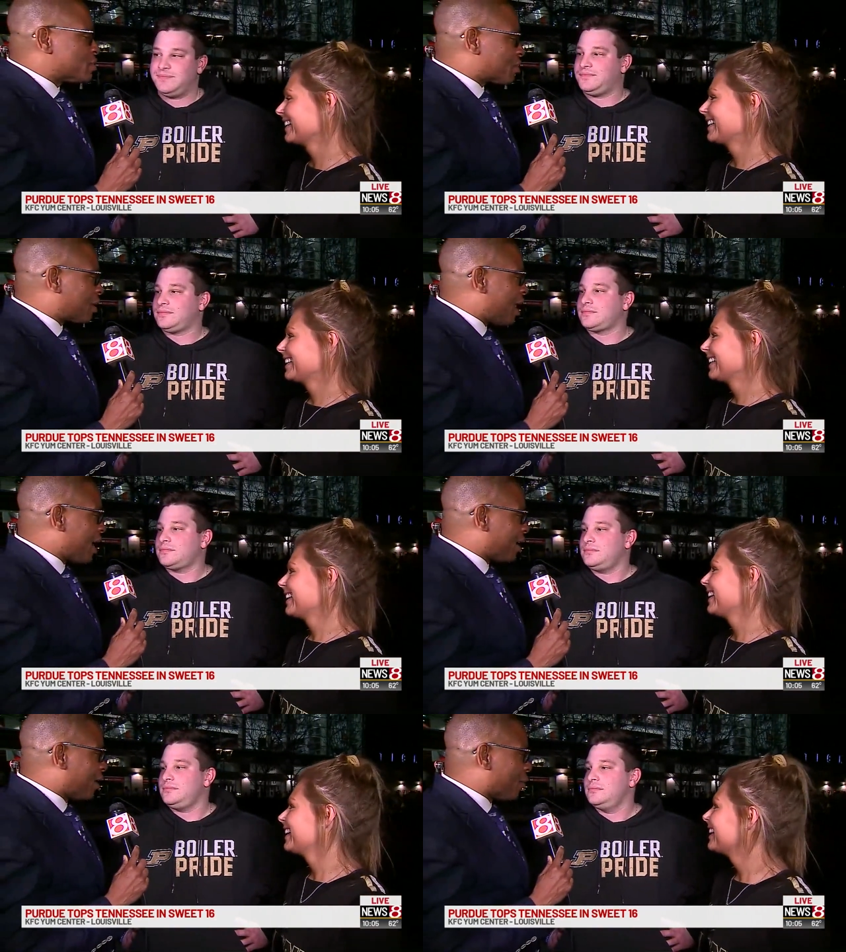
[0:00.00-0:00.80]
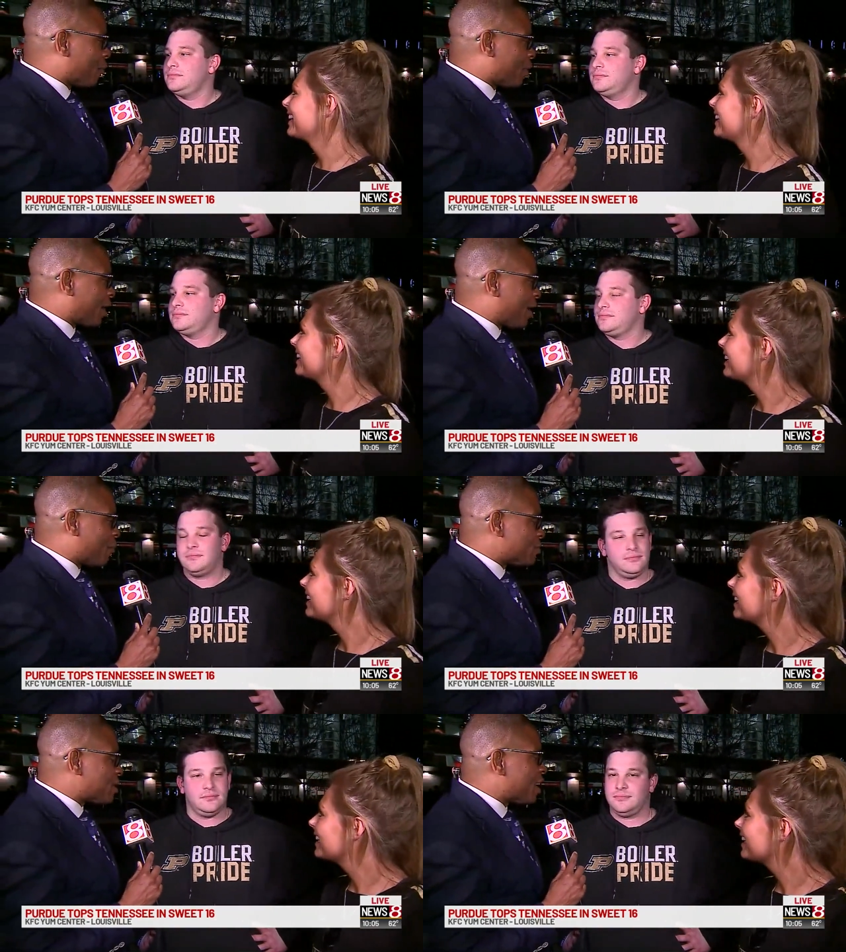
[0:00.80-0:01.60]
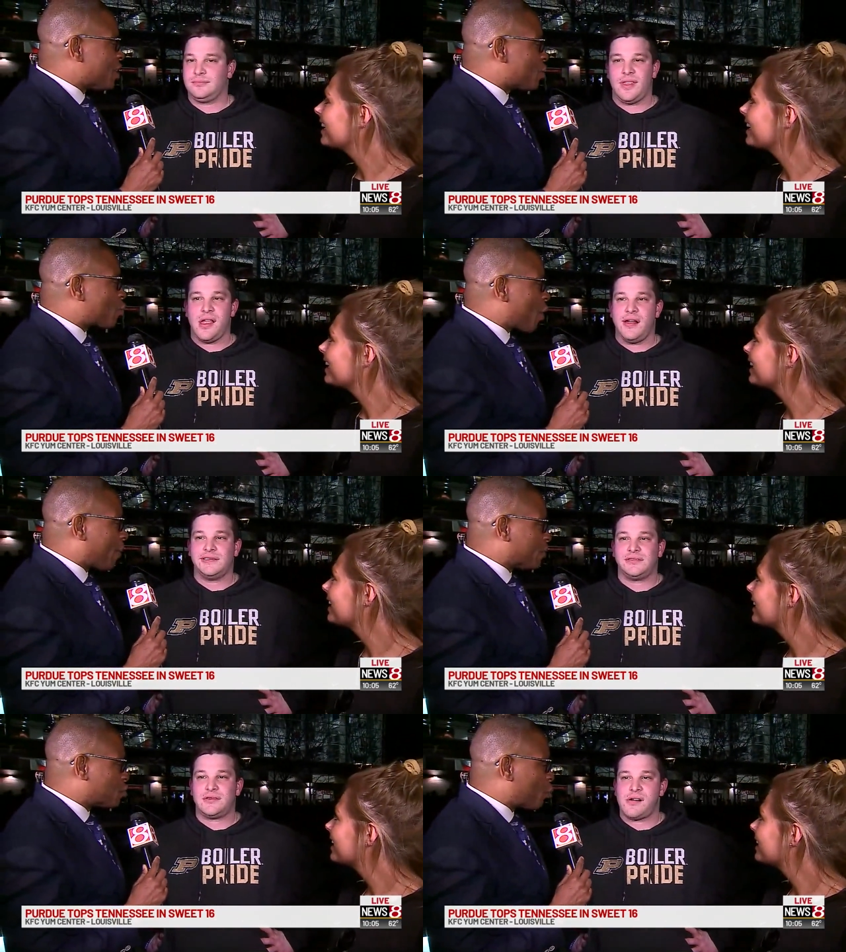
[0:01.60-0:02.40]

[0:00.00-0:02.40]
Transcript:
Speaker 1: Mr. Cline here? He was incredible.